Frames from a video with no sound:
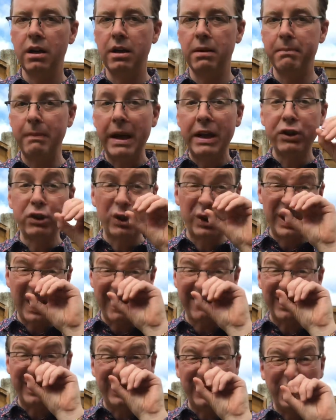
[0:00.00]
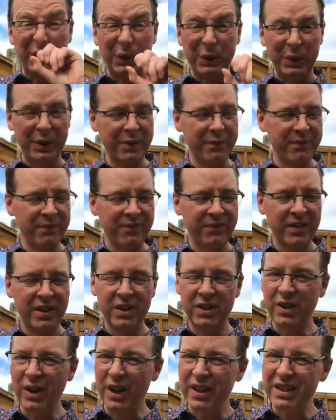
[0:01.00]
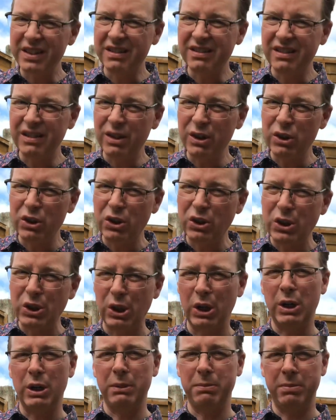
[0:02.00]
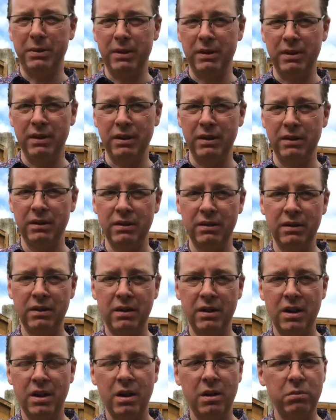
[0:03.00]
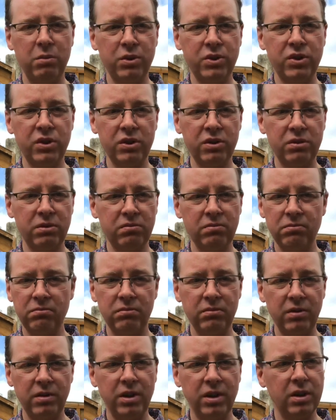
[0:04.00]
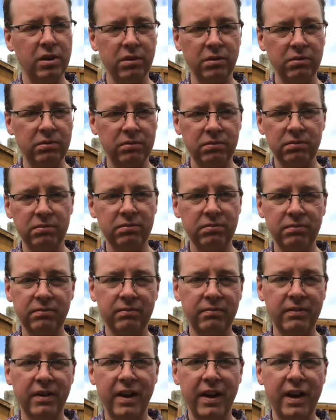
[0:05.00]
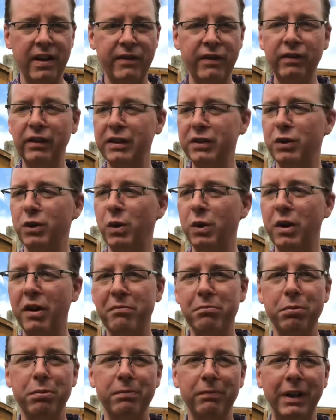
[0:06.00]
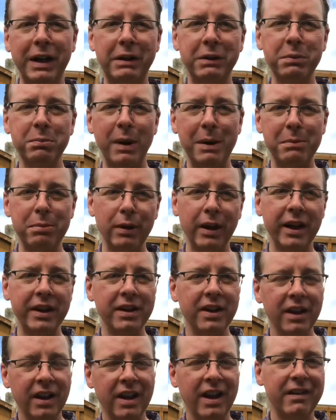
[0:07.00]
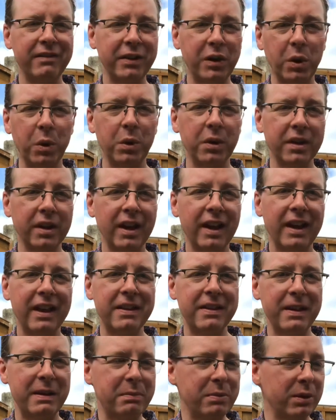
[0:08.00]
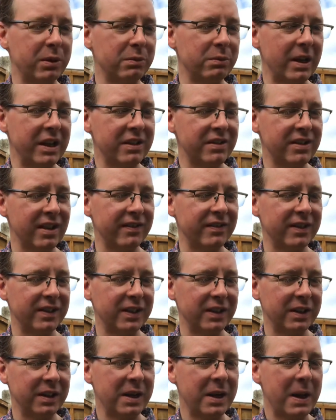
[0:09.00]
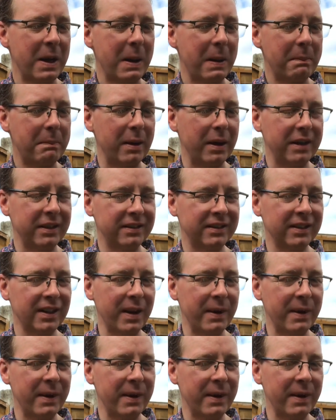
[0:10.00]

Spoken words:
major 7 chord. He's got this D sharp in there, which is, if you've listened to enough records by Bread, every chord, they put a Ray 7 in it. But